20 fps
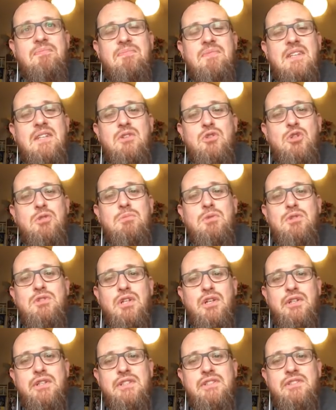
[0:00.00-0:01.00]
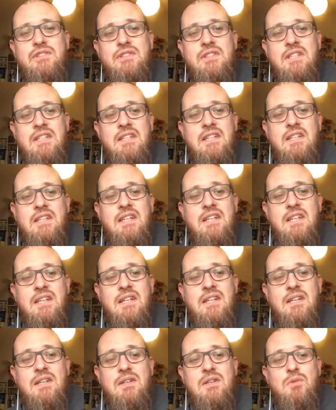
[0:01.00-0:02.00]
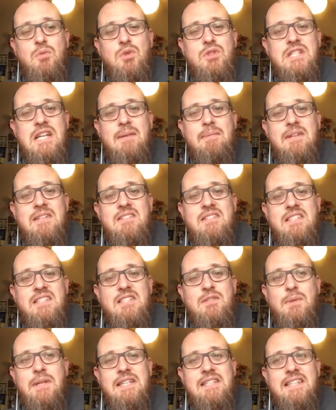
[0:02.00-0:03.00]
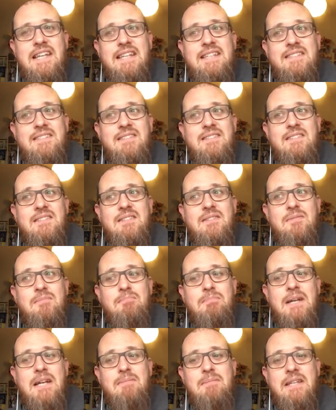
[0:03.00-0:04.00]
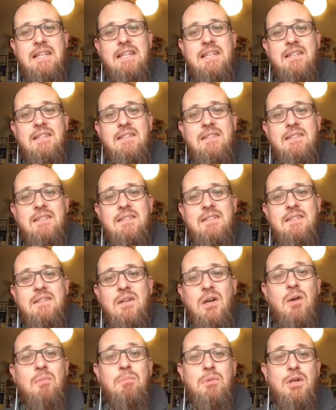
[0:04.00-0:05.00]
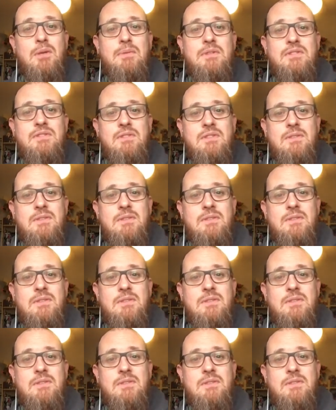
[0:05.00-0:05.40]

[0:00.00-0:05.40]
no more toys were damaged in the 2010s by me on purpose.